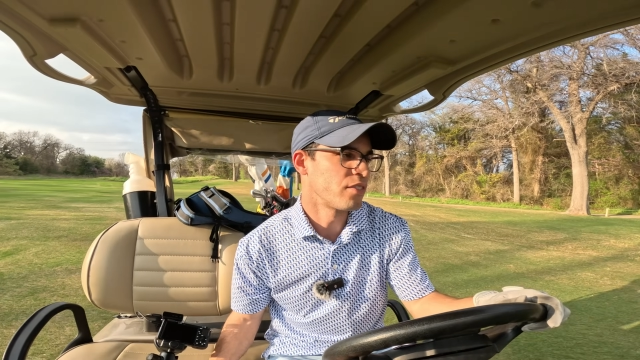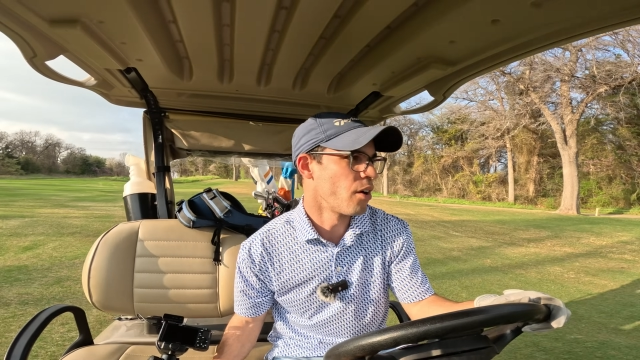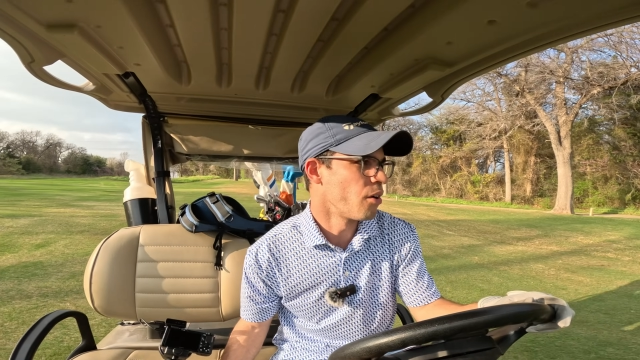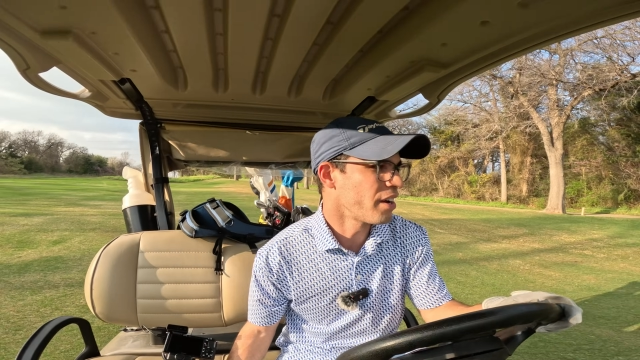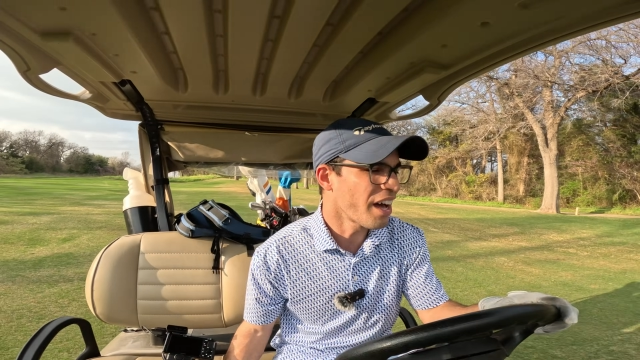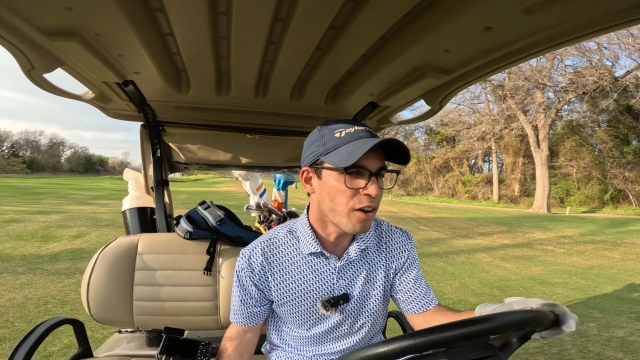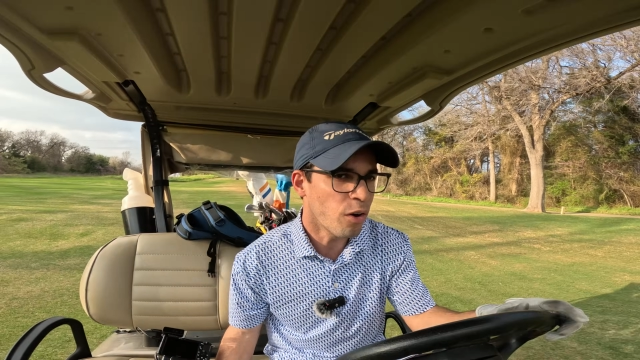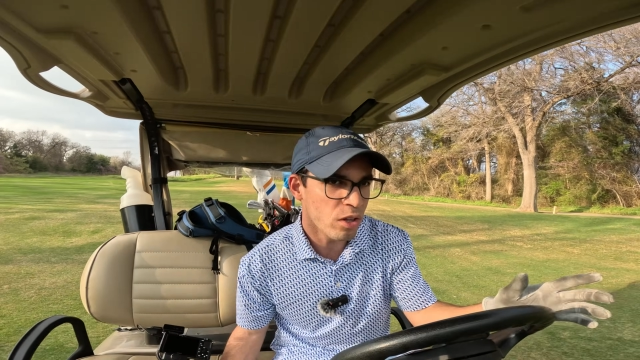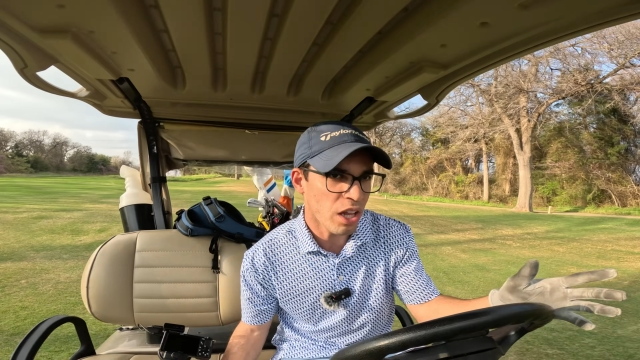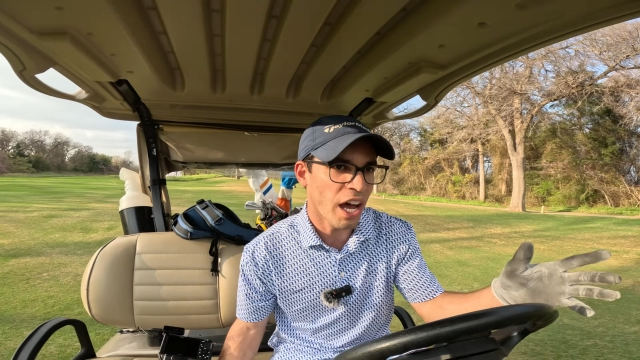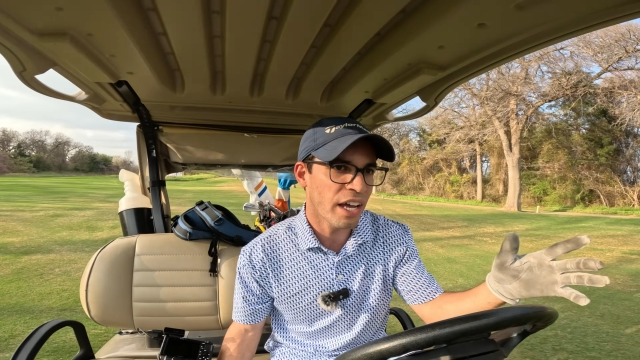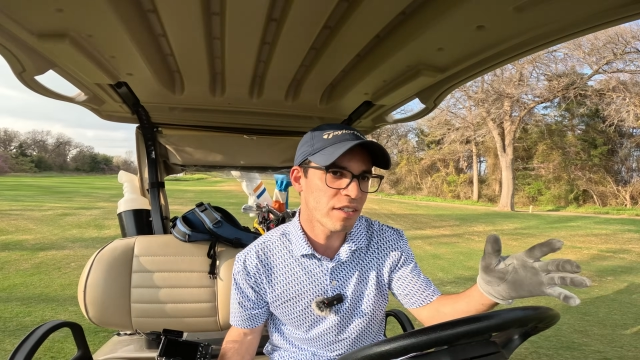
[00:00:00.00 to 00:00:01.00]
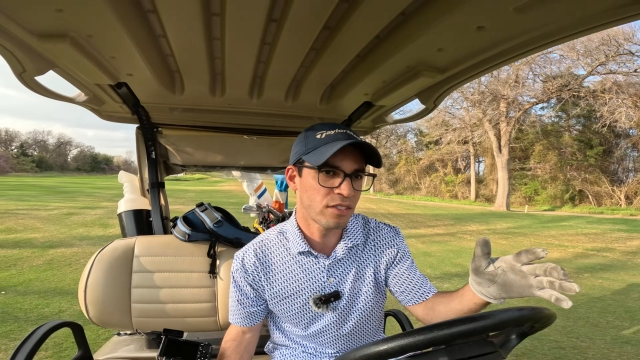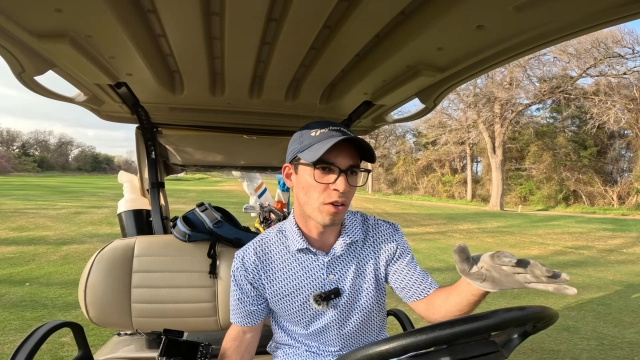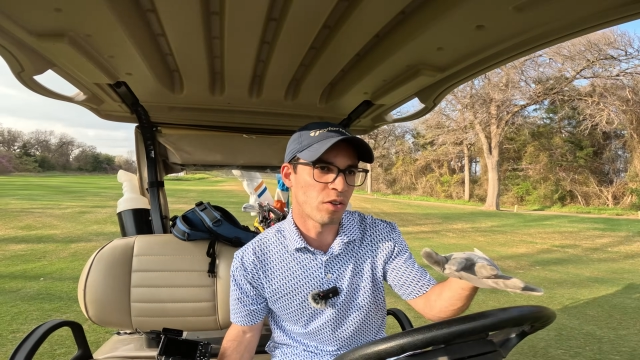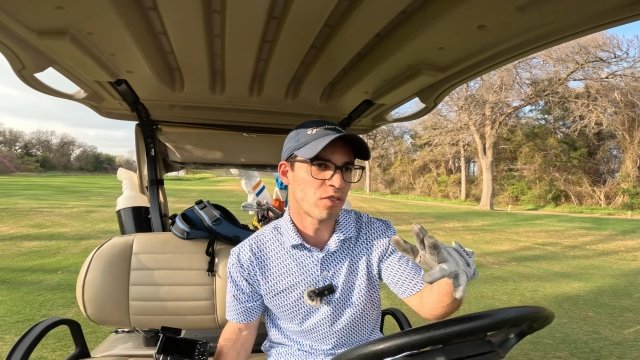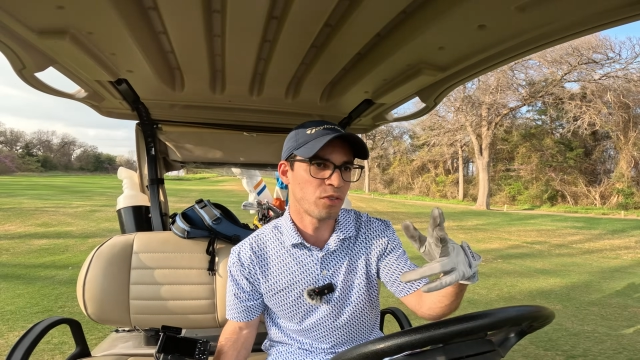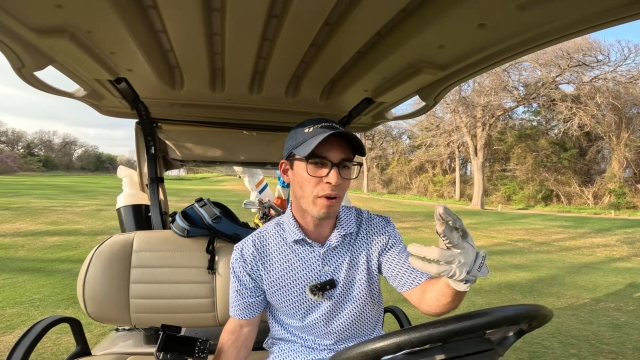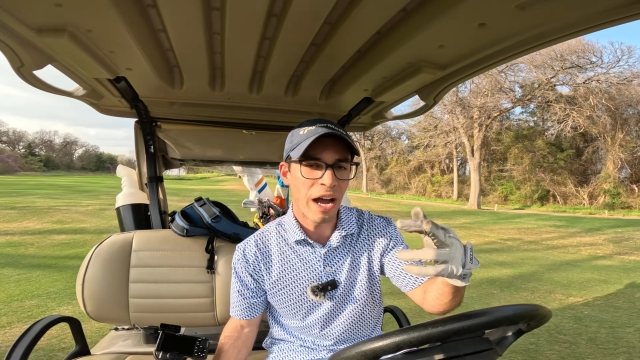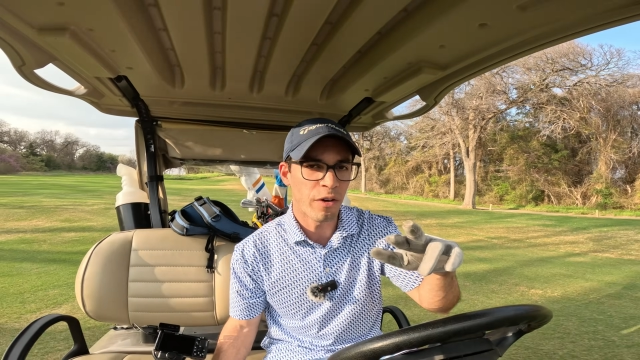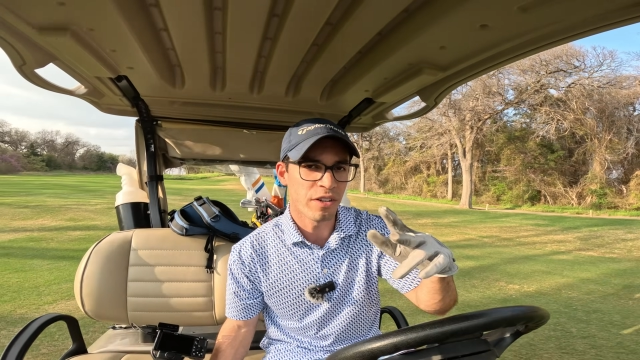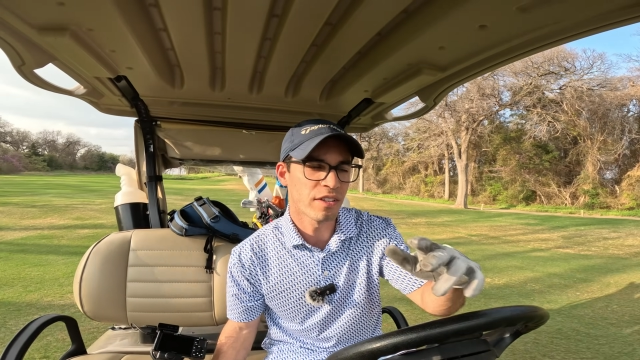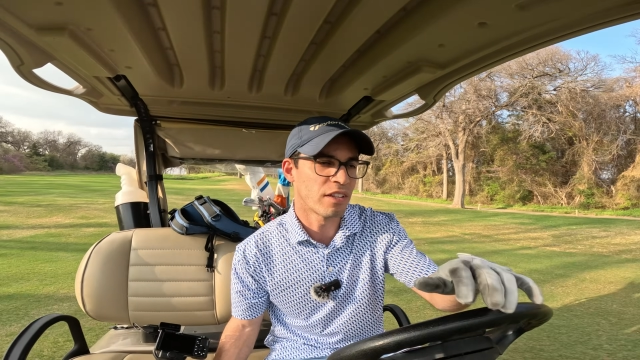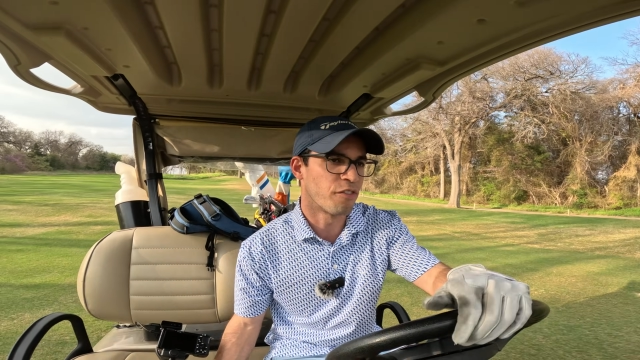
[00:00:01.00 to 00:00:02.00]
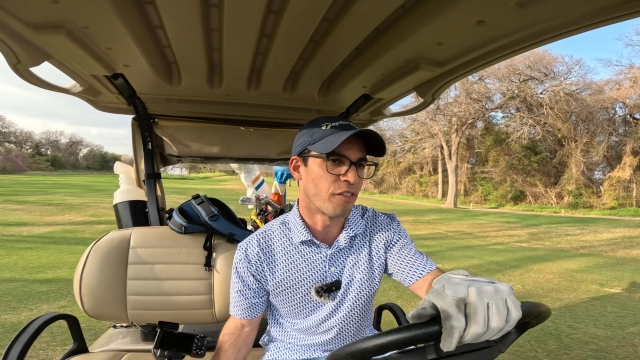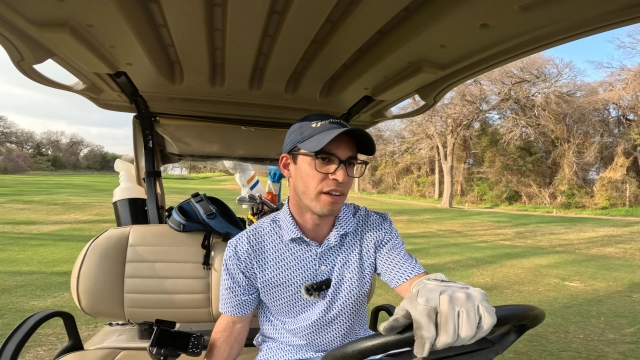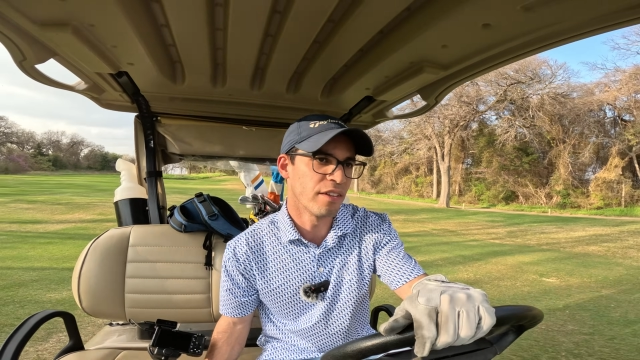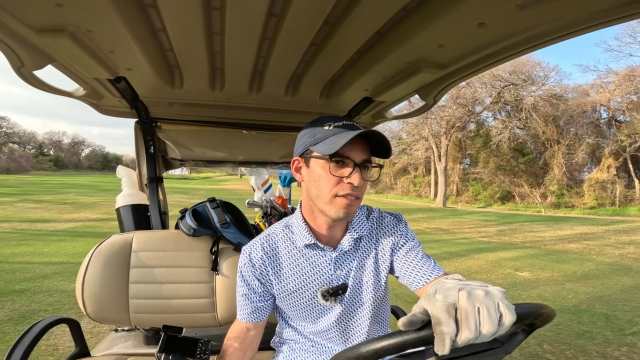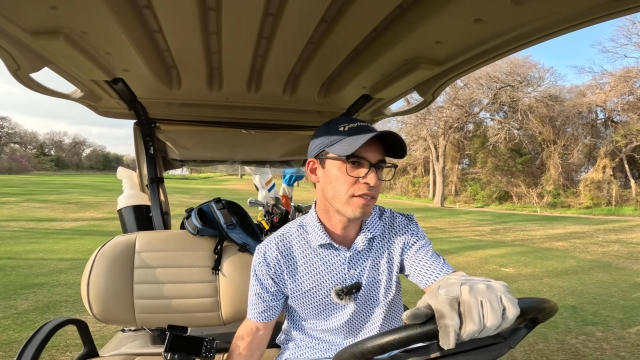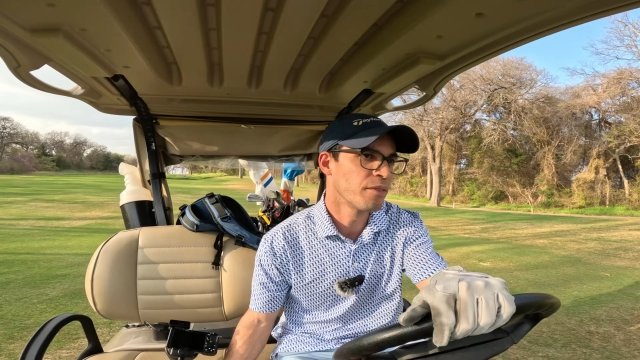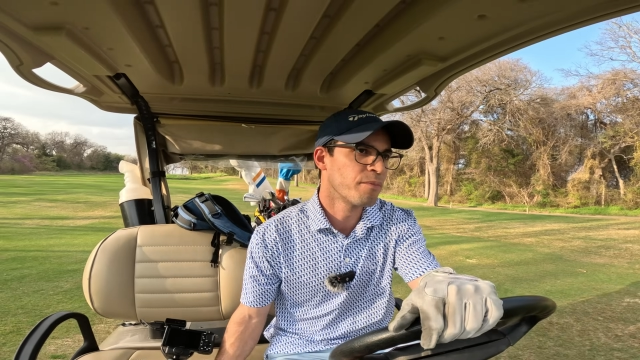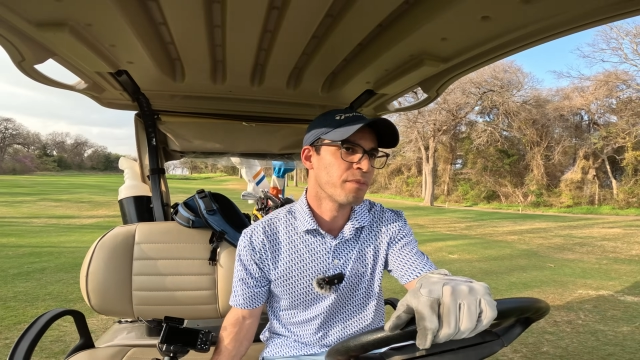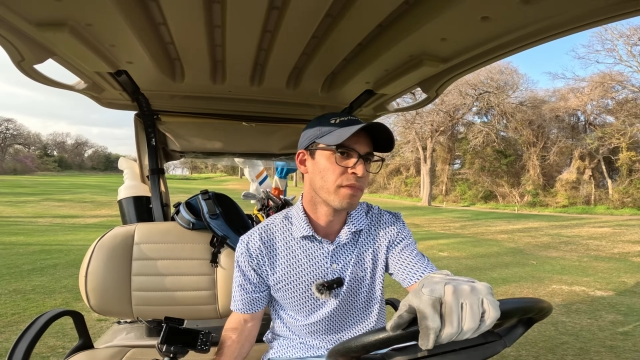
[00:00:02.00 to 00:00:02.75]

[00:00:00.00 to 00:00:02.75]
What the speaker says: So not a whole lot, so 2 hours of difference.